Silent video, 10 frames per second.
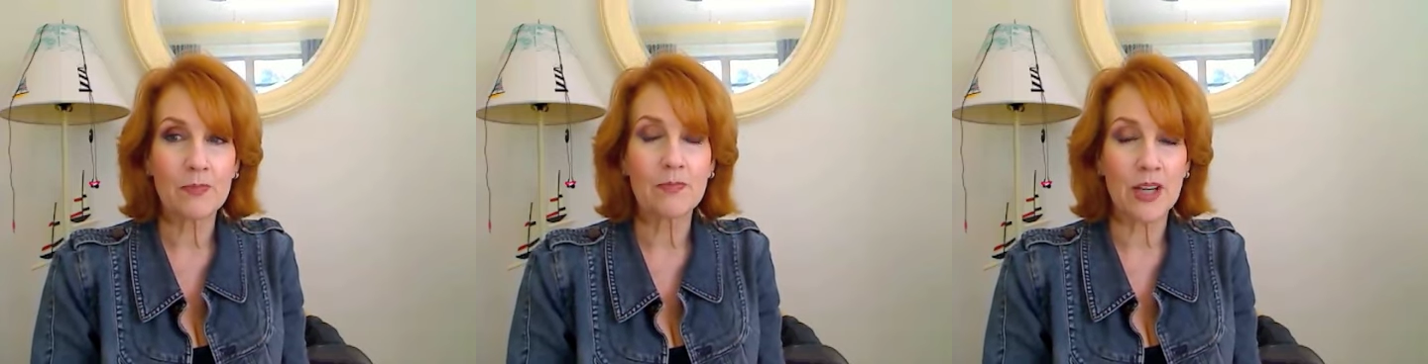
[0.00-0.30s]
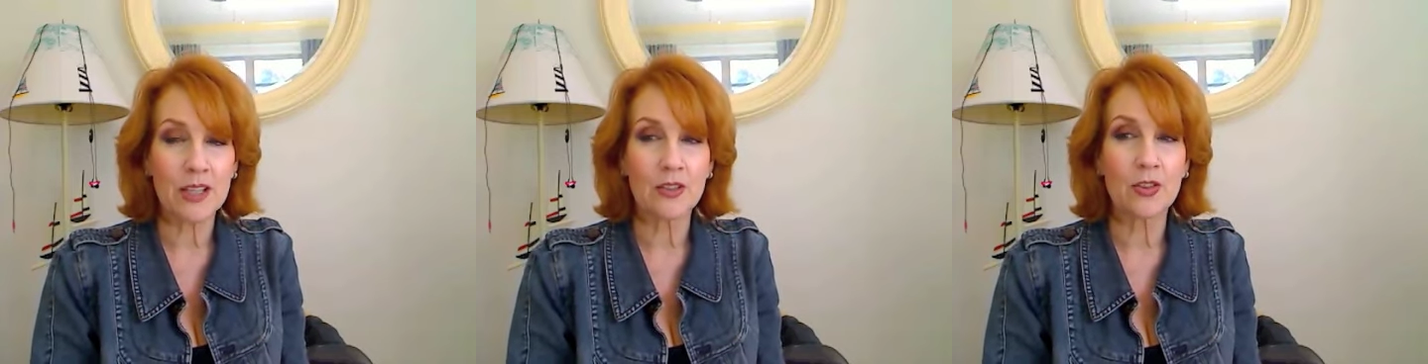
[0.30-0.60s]

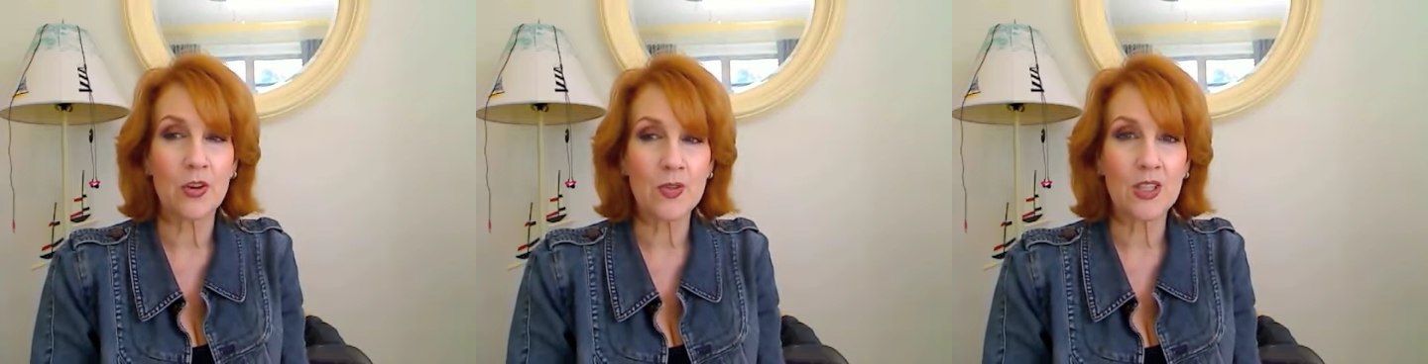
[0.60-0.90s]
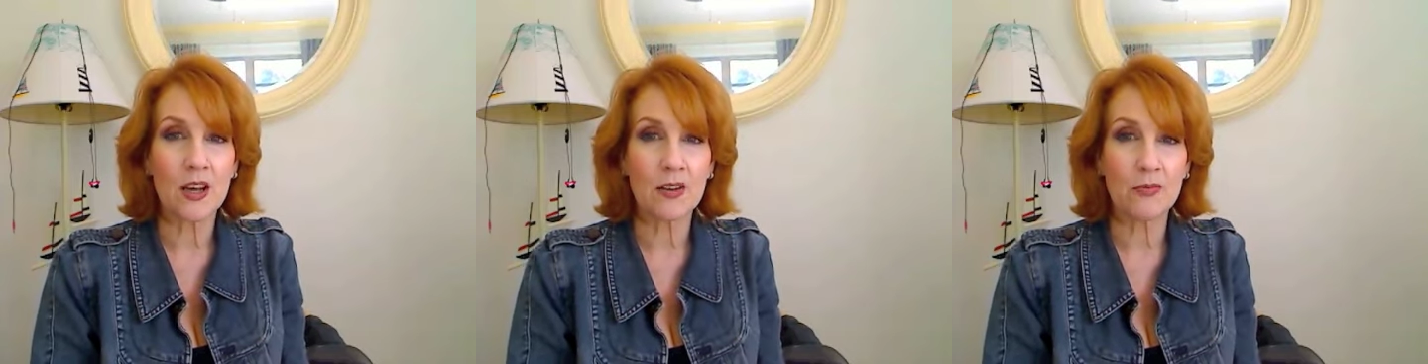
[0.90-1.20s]
But
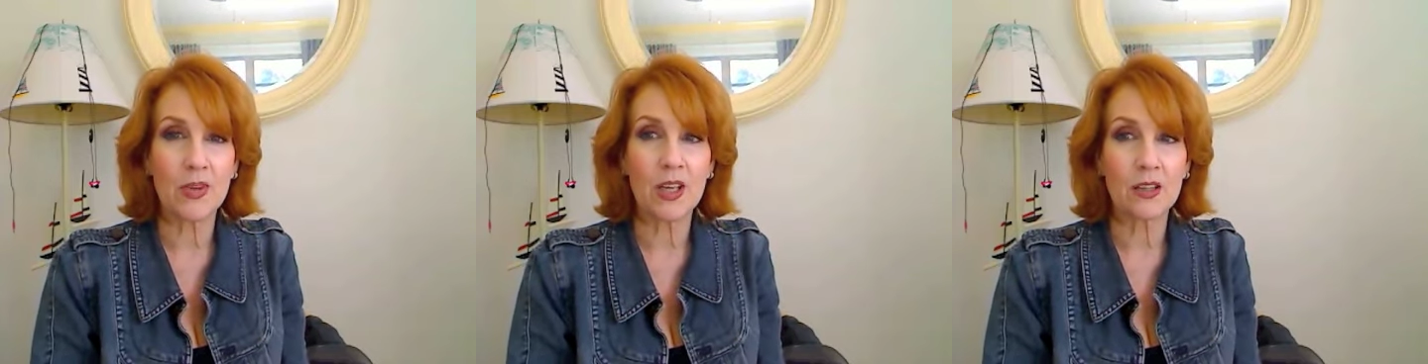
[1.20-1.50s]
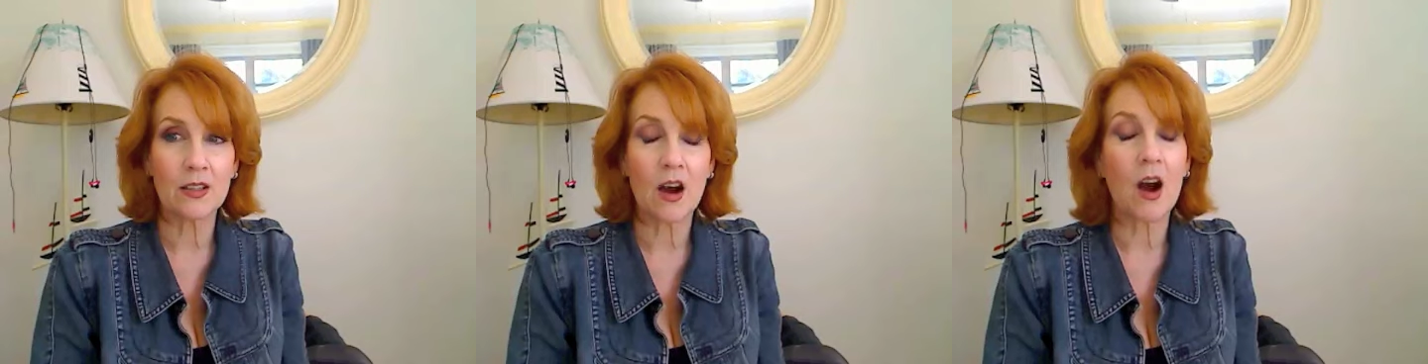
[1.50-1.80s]
those have
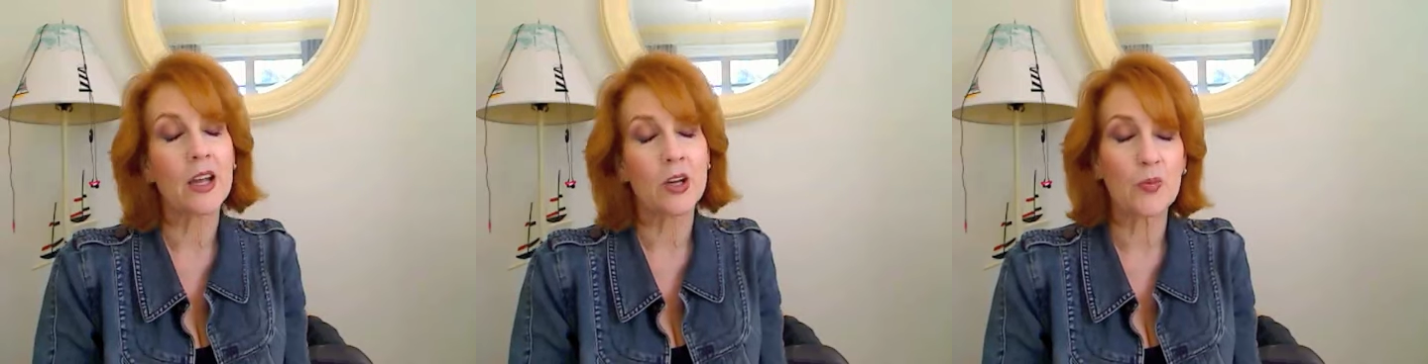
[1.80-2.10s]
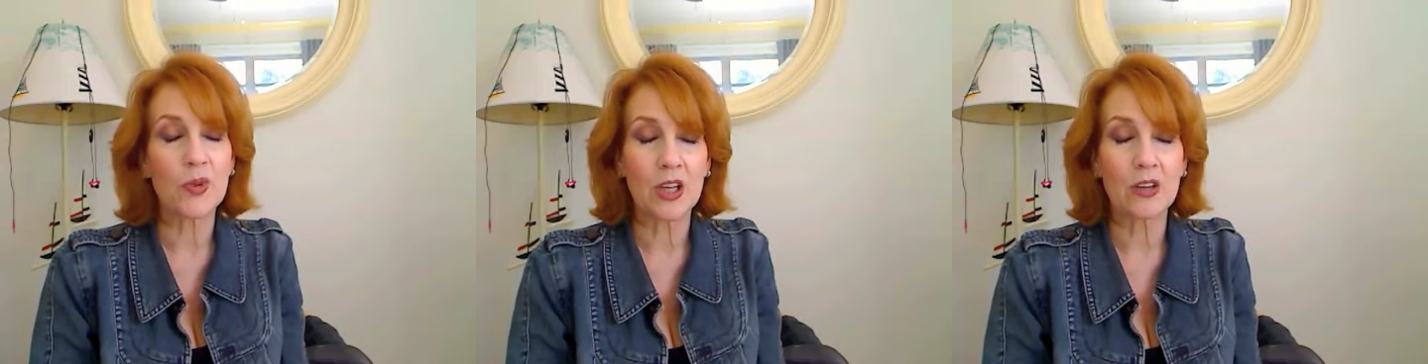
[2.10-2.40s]
been
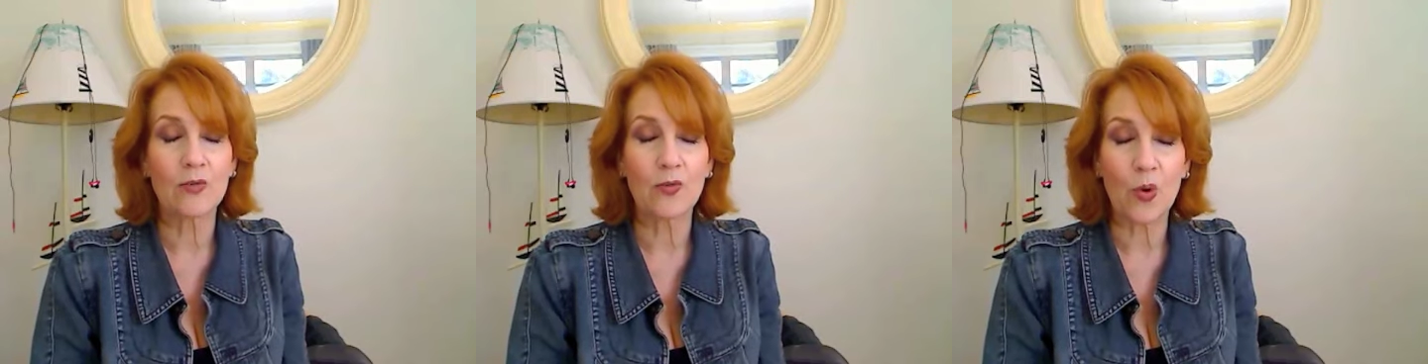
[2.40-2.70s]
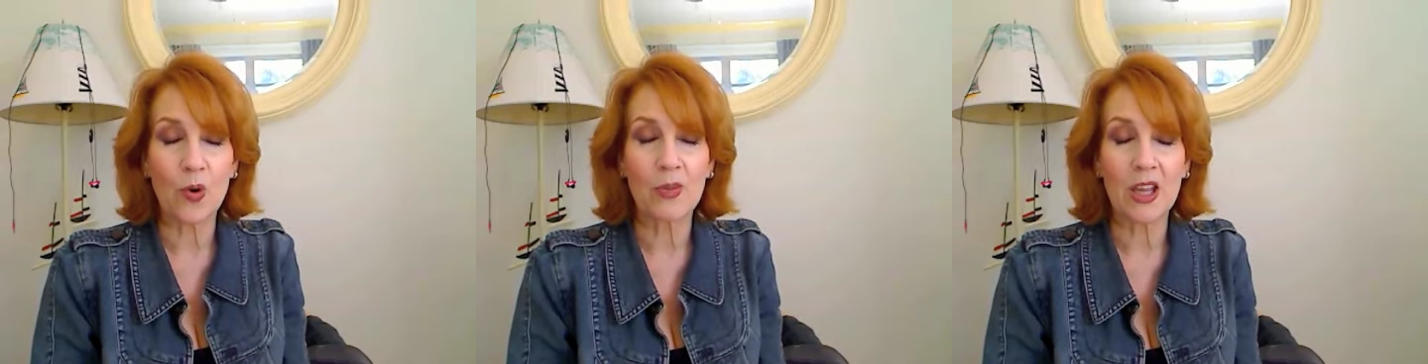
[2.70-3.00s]
eye-opening
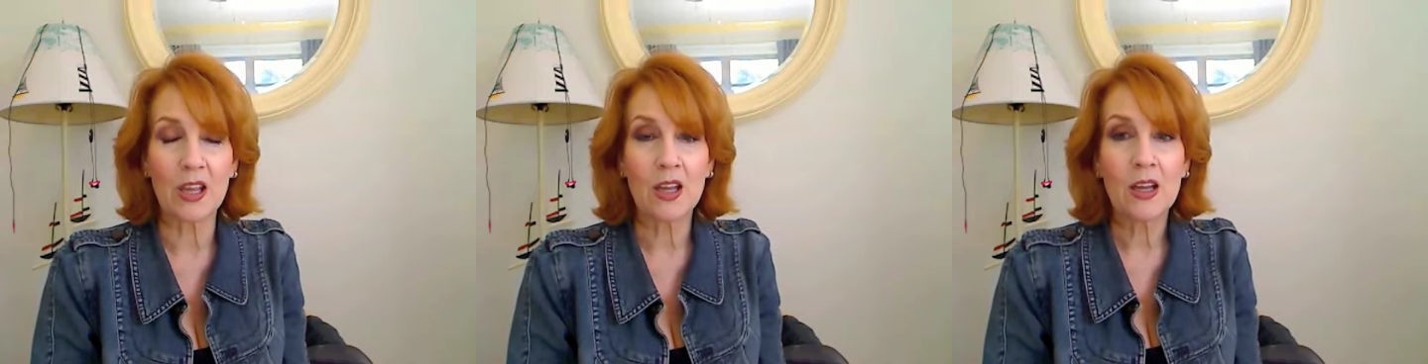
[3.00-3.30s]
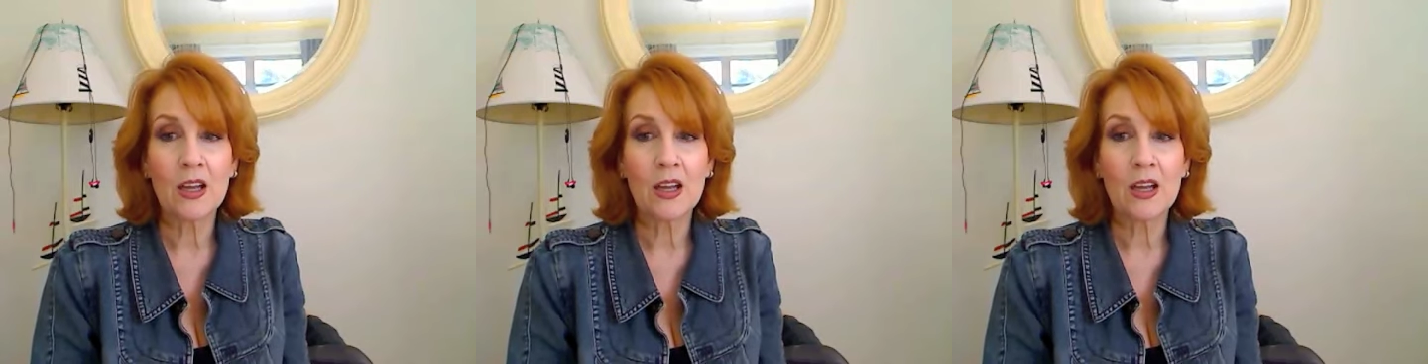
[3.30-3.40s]
for me,